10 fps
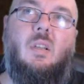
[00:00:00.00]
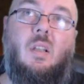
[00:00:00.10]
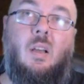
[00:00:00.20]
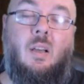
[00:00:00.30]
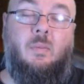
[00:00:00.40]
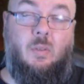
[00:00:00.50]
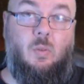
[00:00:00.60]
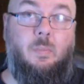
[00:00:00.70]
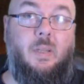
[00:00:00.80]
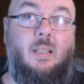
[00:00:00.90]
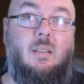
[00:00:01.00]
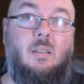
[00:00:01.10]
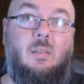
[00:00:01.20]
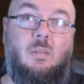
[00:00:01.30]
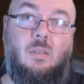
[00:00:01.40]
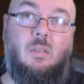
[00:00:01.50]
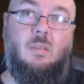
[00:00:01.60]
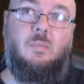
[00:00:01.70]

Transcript: uh, Vallorn beetles,